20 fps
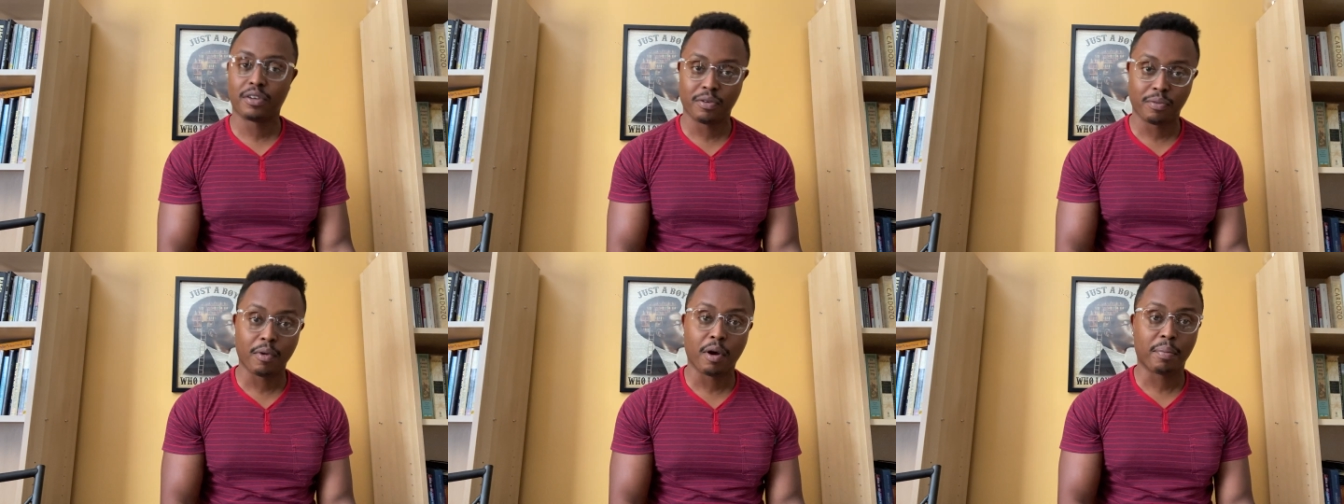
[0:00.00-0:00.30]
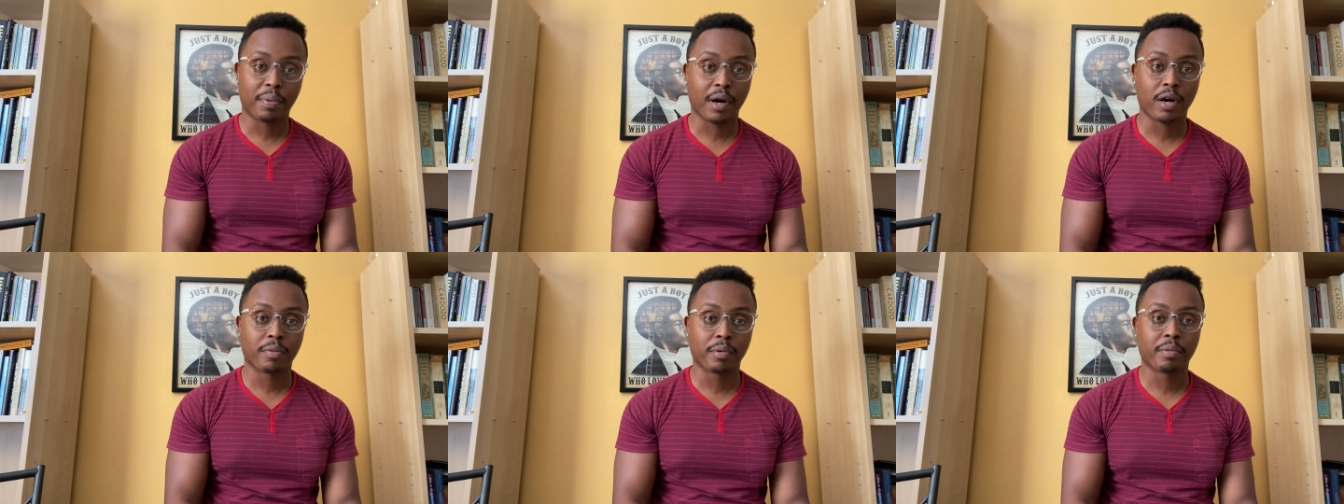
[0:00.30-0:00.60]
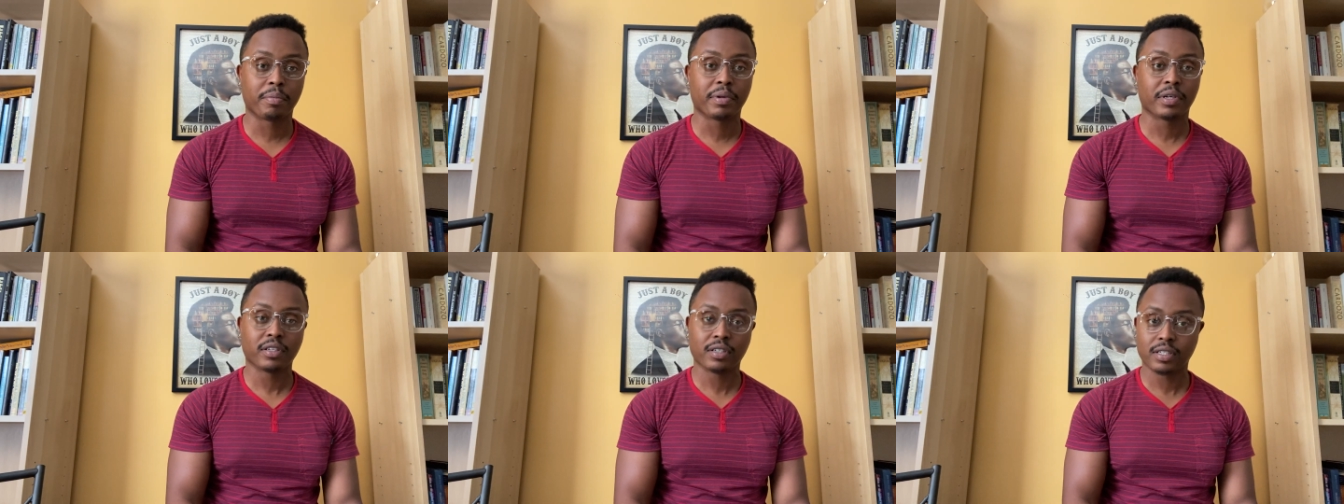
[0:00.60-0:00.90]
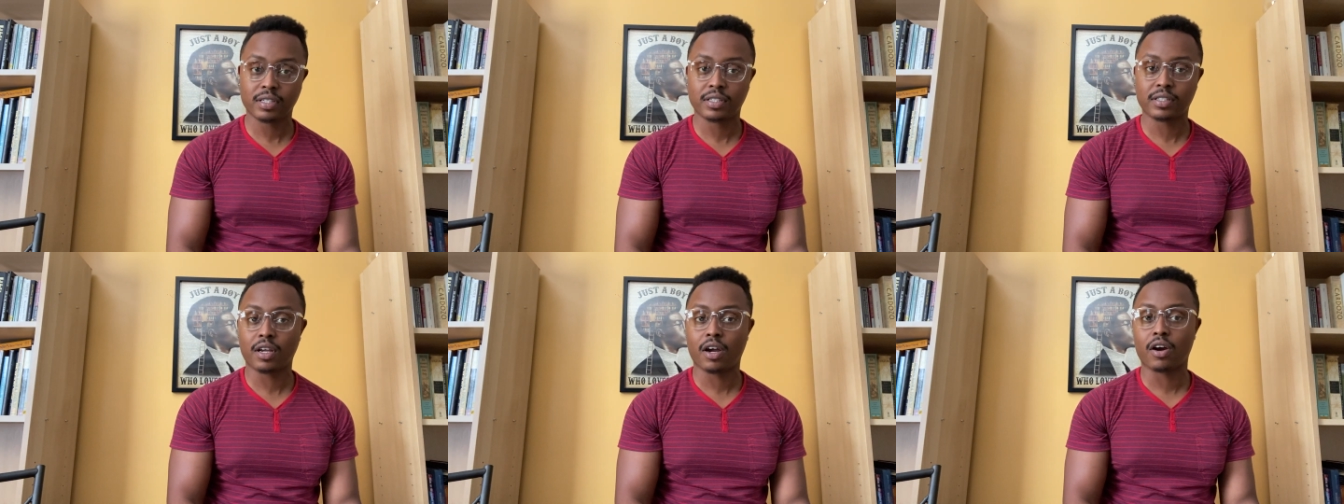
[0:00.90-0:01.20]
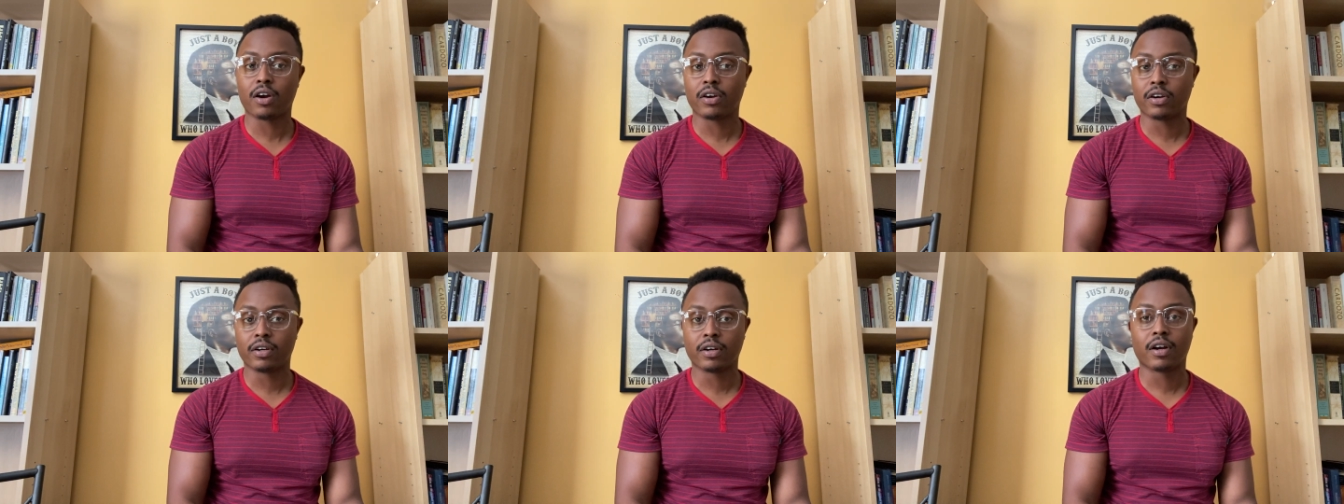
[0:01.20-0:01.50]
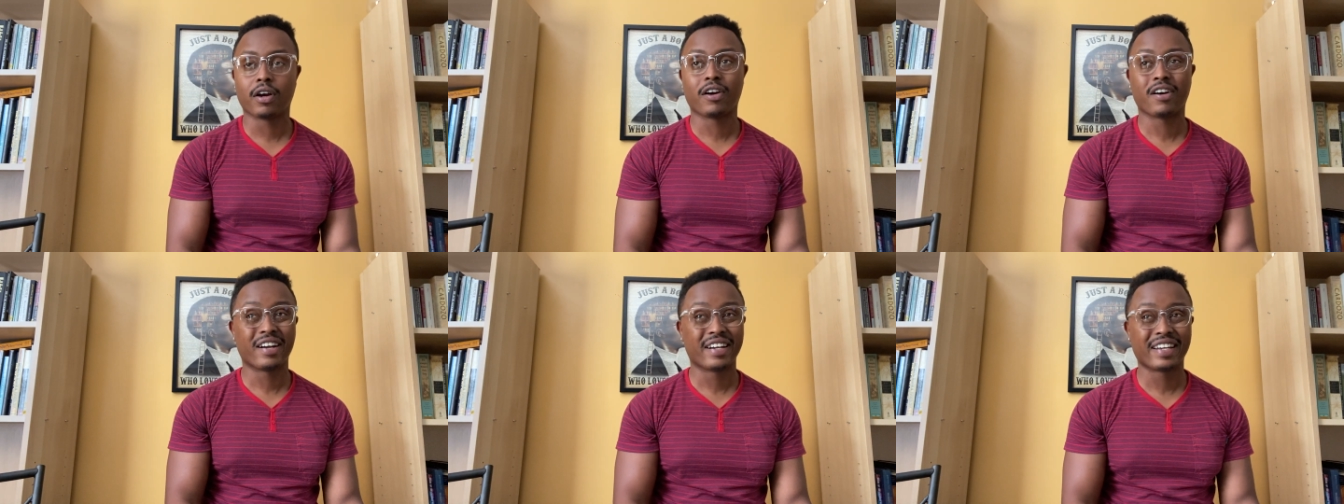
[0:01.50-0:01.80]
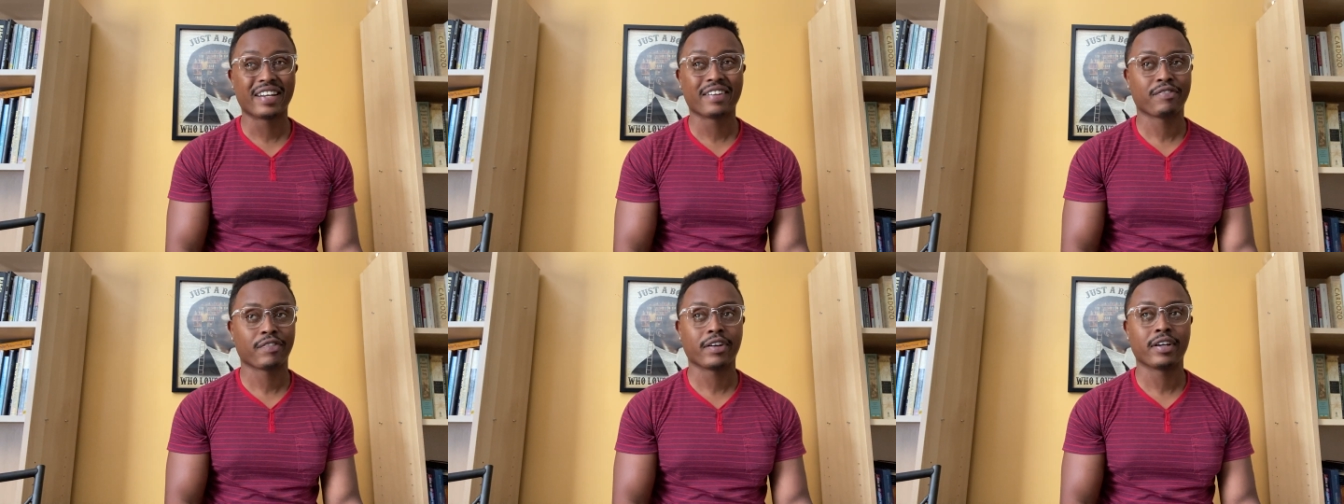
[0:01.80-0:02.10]
apartment buildings are, are a
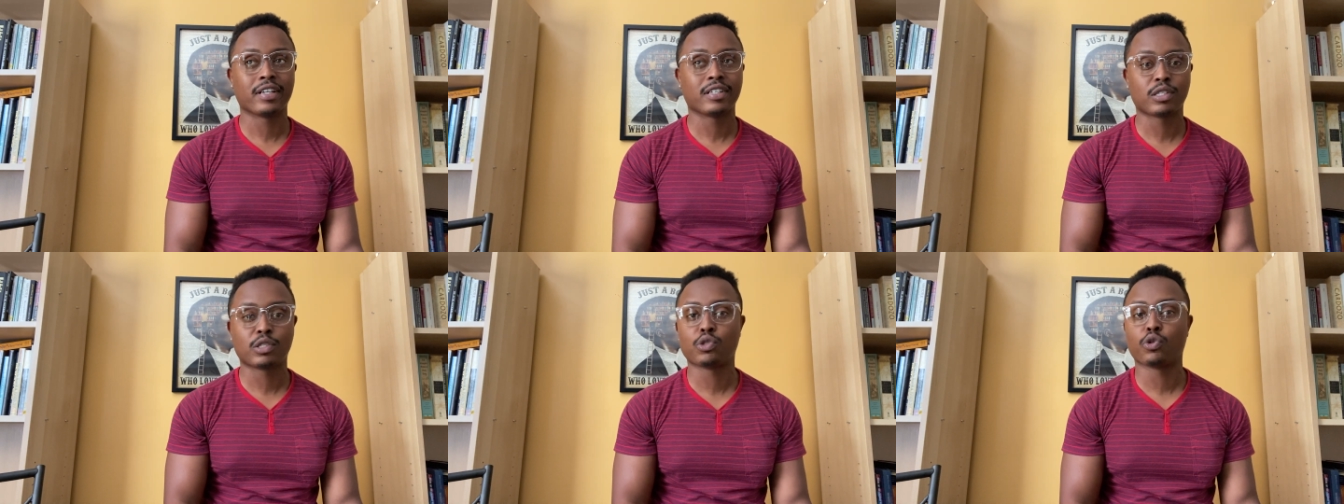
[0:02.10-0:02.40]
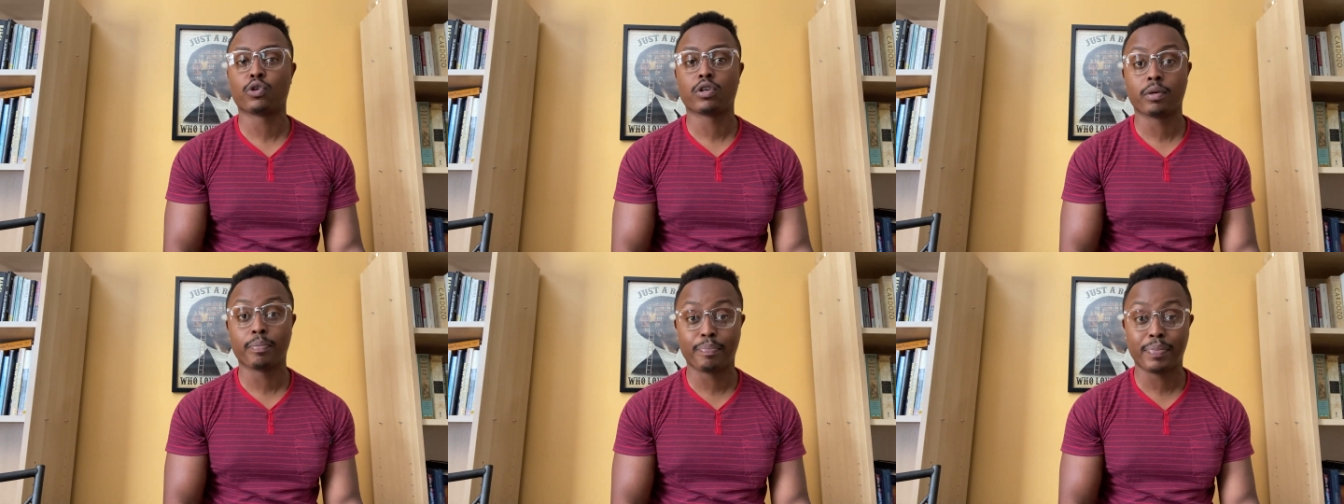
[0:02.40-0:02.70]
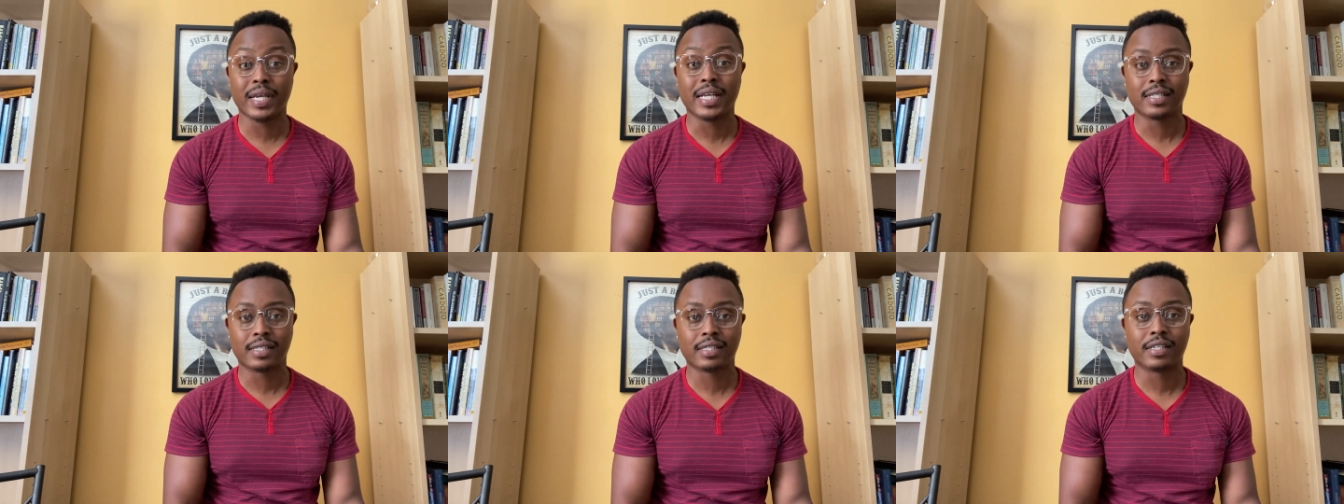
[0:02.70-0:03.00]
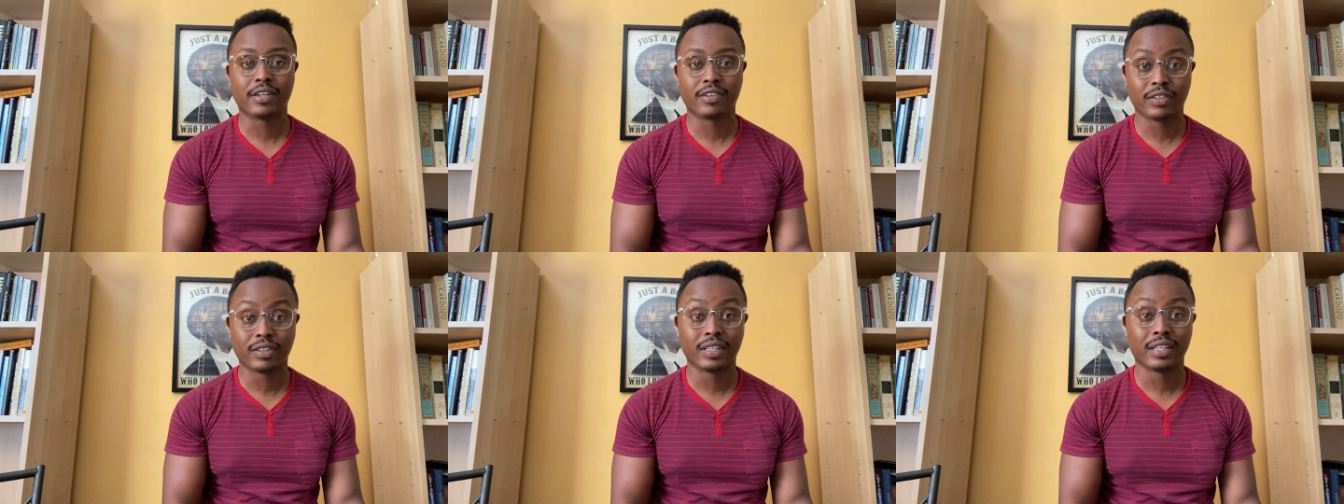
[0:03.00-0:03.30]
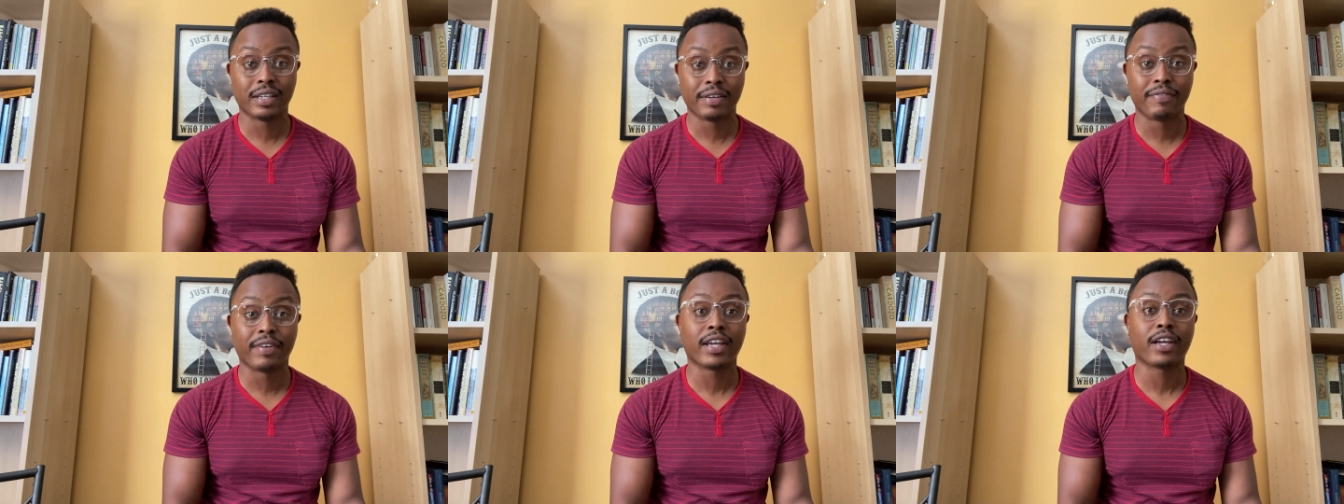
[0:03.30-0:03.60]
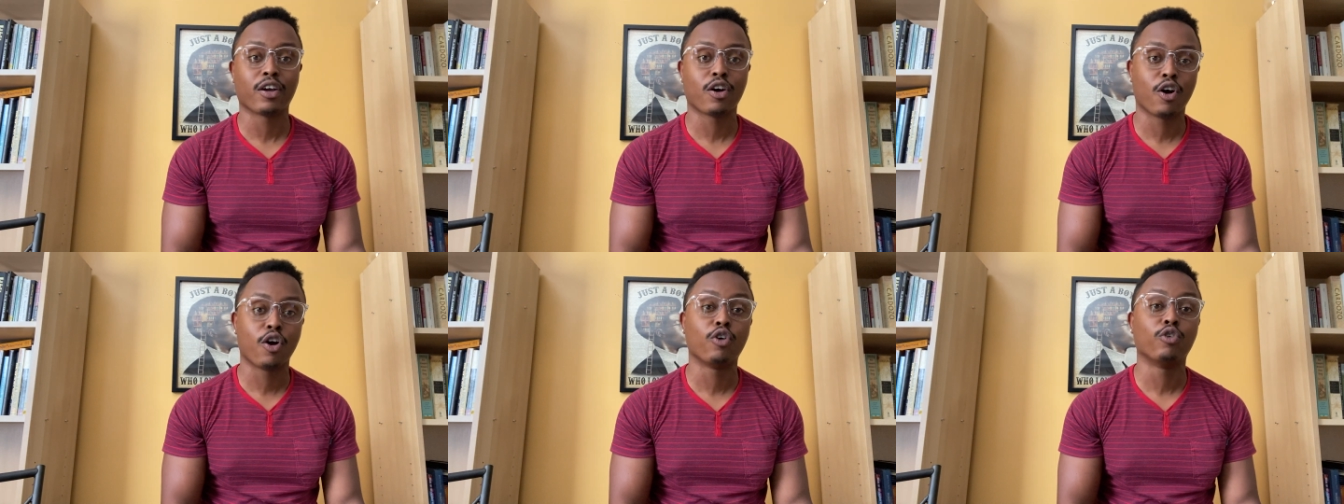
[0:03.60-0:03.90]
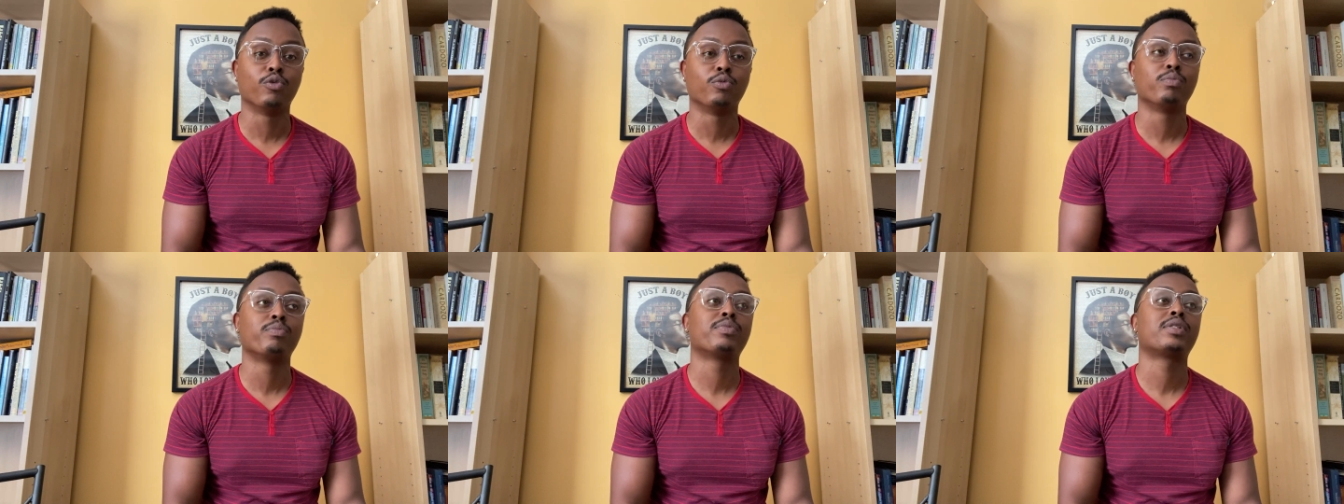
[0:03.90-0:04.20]
different sort of beast. They're living
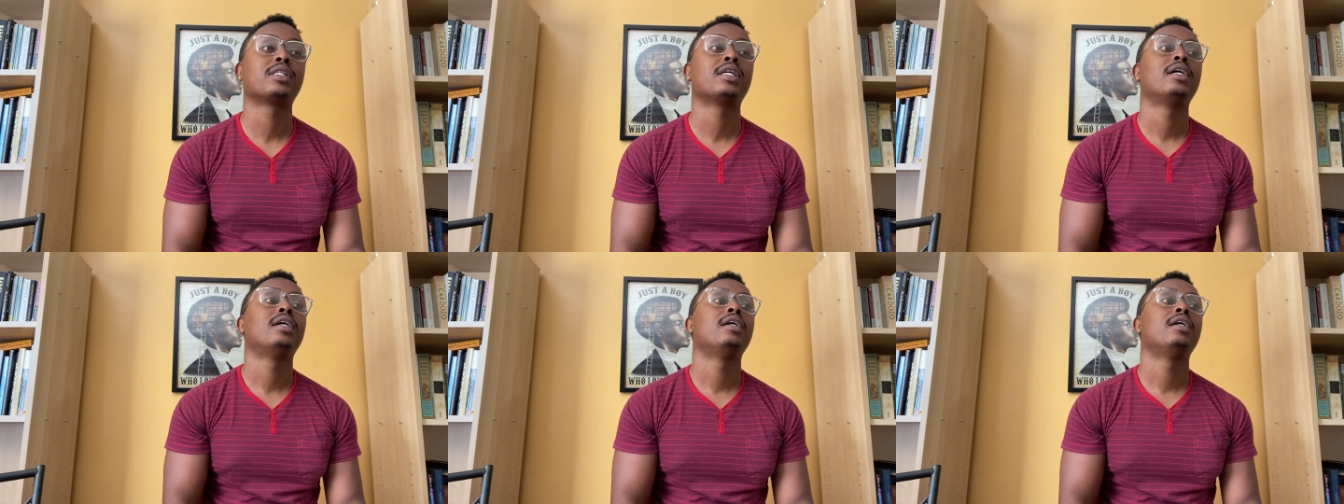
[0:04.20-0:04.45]
homes.